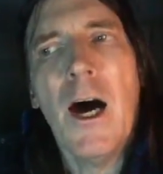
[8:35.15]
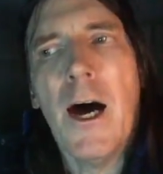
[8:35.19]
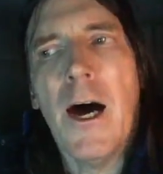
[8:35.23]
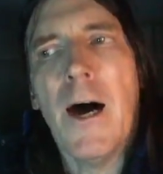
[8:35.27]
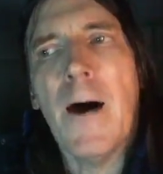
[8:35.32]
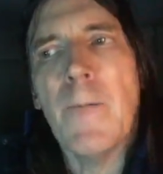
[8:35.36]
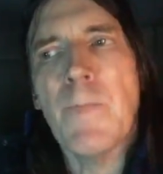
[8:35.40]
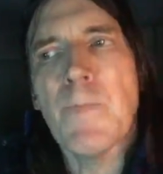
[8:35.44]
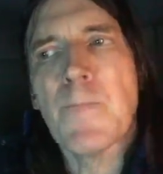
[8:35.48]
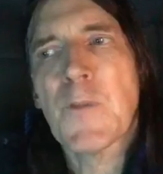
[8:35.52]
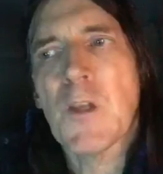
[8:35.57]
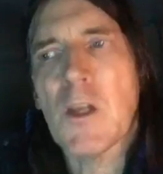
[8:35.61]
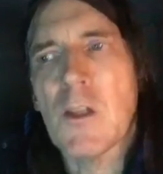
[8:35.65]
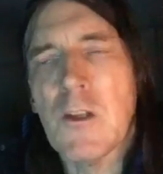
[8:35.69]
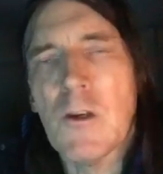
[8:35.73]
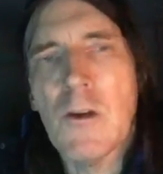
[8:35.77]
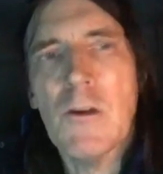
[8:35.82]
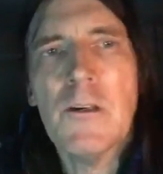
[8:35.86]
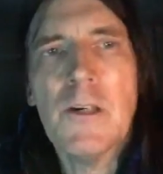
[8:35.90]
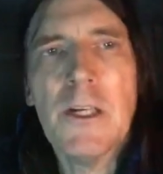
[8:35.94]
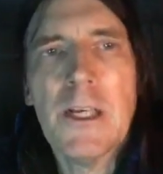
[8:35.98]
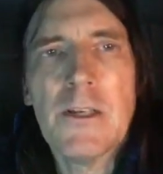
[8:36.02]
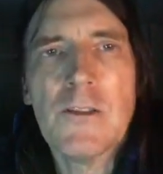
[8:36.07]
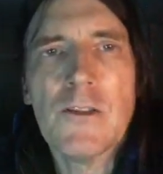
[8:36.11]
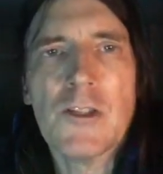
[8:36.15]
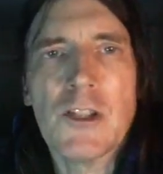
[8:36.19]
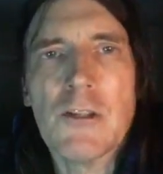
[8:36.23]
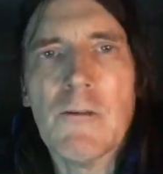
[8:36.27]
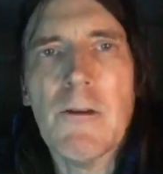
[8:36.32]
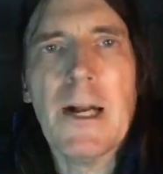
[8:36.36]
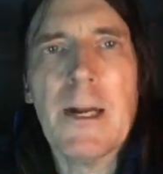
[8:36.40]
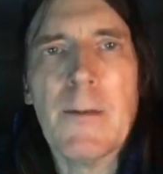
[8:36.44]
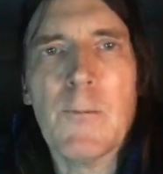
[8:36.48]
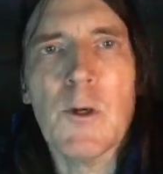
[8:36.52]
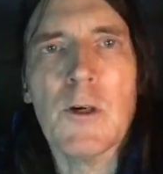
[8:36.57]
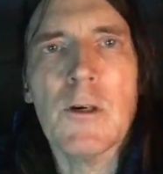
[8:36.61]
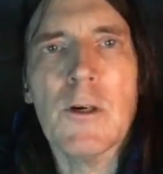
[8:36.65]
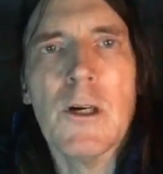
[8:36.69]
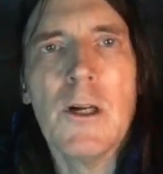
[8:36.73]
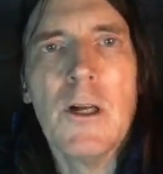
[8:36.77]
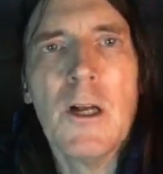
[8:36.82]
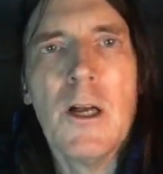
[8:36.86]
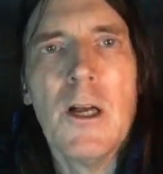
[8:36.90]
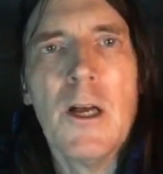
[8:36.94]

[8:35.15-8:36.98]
to learn English grammar,